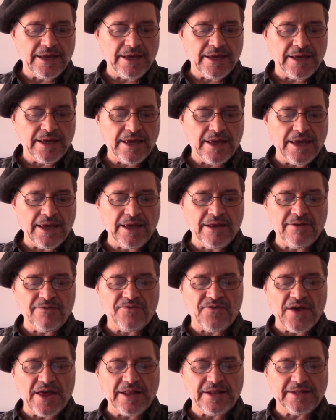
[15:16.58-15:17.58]

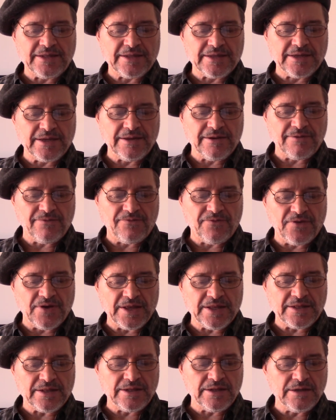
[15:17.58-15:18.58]

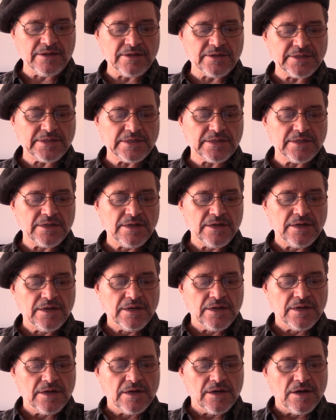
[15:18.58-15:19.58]
inventiveness
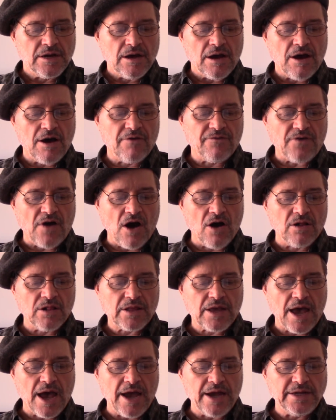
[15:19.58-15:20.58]
of all
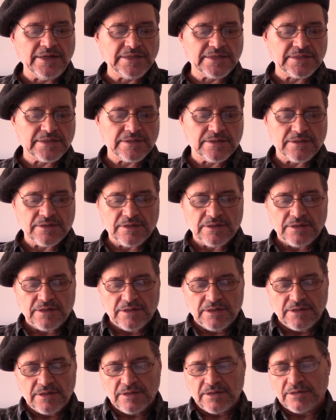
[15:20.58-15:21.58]
kinds
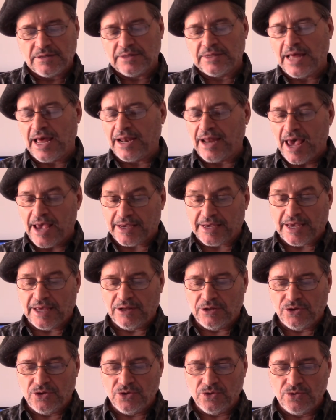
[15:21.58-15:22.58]
that I can
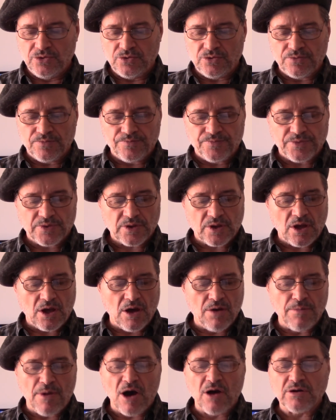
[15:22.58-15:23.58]
do,
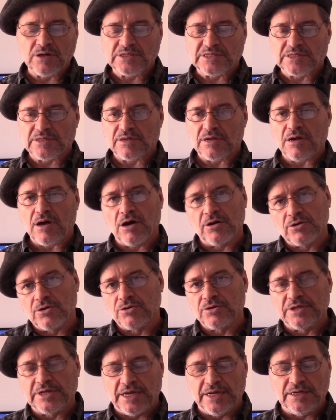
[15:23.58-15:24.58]
amongst other
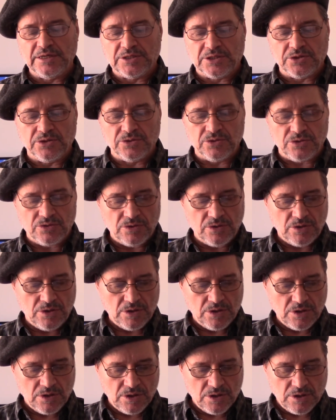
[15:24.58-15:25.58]
things too,
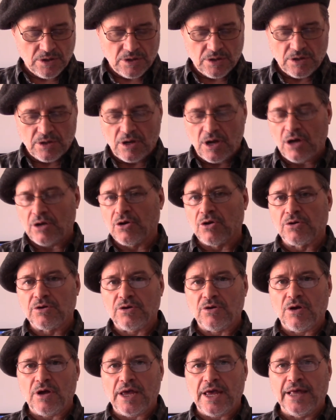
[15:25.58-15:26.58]

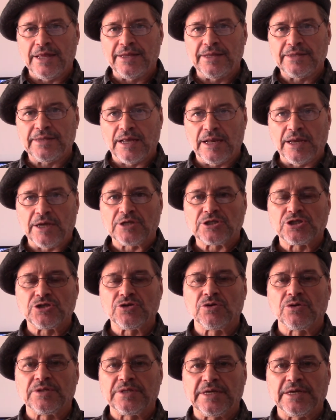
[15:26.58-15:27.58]
other intellectual
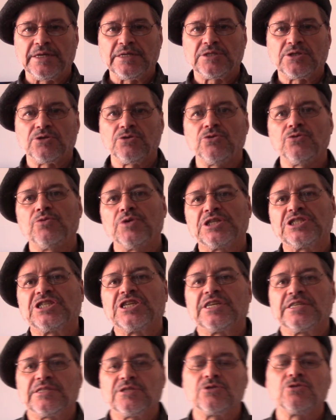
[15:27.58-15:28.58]
things too, which
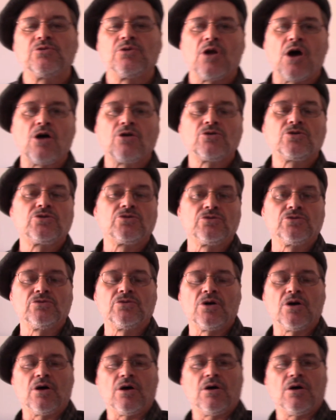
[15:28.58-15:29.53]
is too long to